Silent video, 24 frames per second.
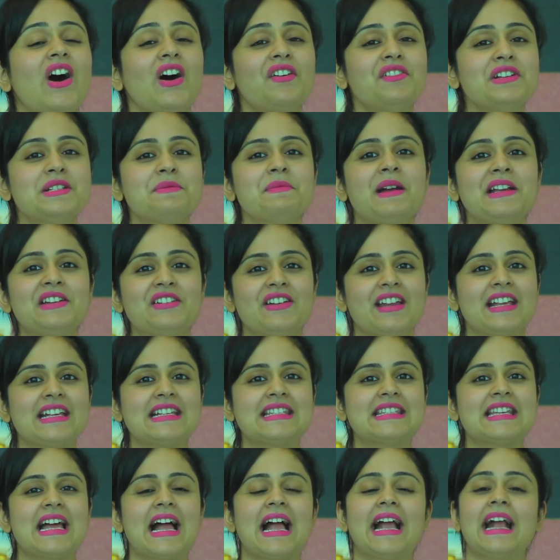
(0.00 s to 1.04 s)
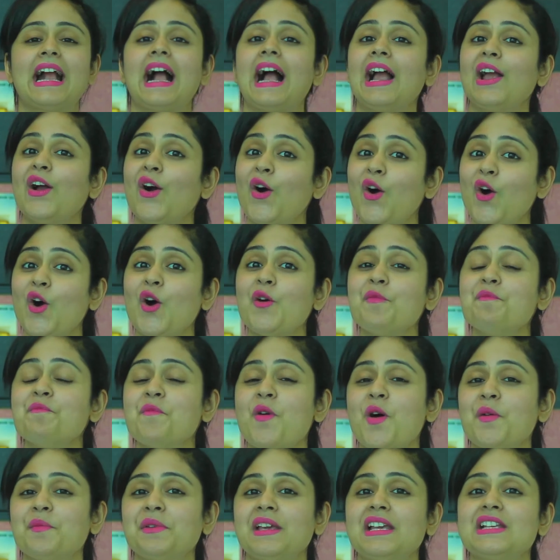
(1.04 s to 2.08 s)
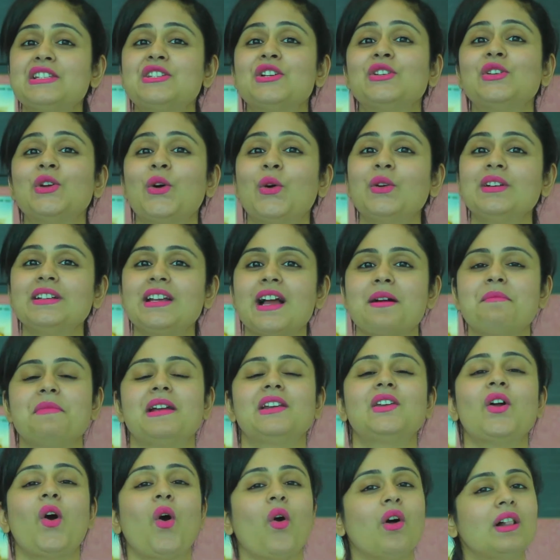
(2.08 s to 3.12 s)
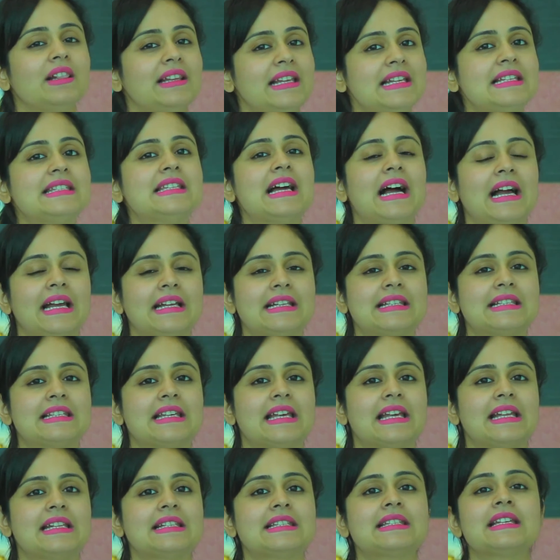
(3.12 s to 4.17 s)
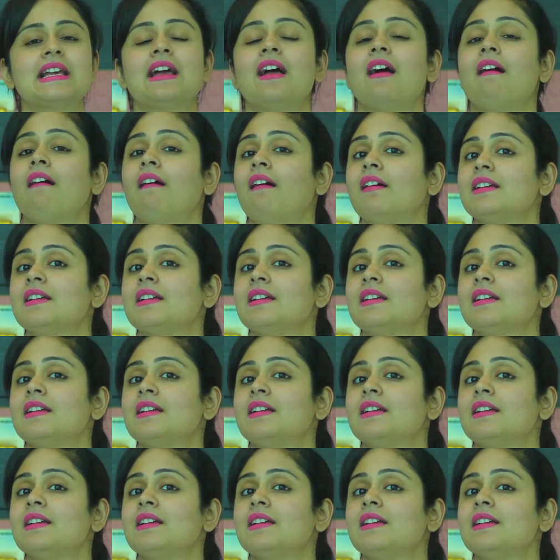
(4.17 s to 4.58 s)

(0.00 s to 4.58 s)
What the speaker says: So how was my today's tag? I hope, mommies, you don't commit all these diet sins.